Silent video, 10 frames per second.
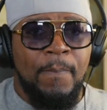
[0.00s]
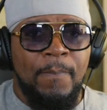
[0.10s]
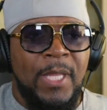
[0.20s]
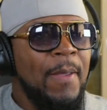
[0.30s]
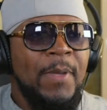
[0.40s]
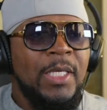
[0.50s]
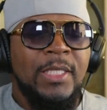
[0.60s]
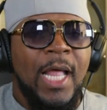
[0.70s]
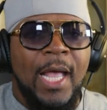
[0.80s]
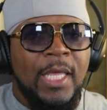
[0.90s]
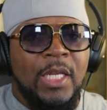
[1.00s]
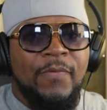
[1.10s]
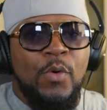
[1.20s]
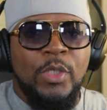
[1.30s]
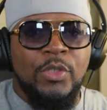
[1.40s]
that means that I can't
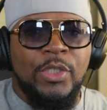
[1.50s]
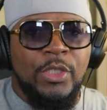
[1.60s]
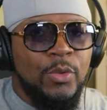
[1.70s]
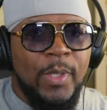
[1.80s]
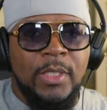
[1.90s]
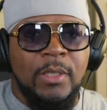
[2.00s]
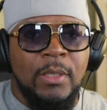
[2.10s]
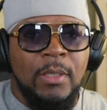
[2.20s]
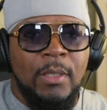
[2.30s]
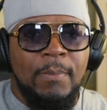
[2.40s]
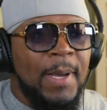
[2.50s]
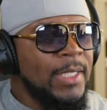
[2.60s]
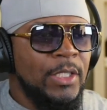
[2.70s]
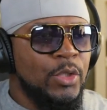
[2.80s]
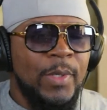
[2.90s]
afford your situation. My
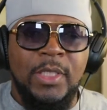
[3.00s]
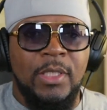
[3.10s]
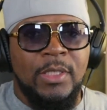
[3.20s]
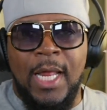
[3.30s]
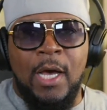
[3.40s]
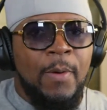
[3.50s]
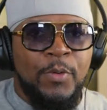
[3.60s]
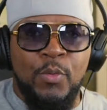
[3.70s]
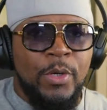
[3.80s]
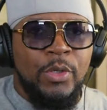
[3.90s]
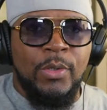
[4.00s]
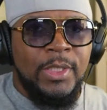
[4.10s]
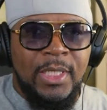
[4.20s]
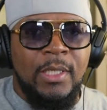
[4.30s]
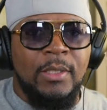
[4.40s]
situation is not up to where yours
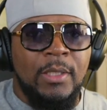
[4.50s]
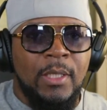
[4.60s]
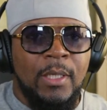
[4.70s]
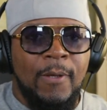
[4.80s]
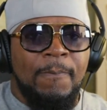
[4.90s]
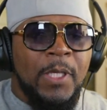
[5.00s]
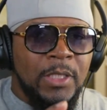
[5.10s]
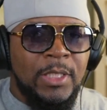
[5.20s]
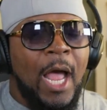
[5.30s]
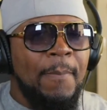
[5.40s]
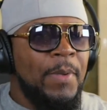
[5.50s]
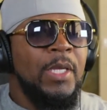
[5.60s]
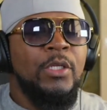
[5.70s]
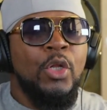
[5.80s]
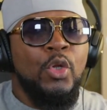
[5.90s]
is. Stop being
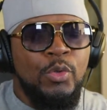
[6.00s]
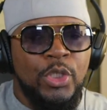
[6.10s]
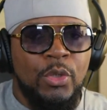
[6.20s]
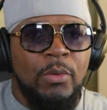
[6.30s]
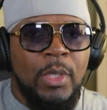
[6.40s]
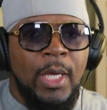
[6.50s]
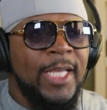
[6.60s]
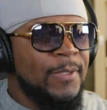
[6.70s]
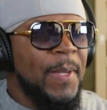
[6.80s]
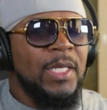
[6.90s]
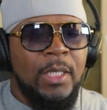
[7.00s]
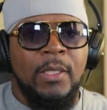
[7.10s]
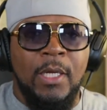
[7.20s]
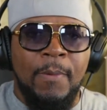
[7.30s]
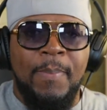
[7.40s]
delusional, expecting
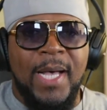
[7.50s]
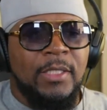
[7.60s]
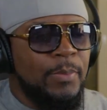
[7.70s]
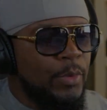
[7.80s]
the impossible.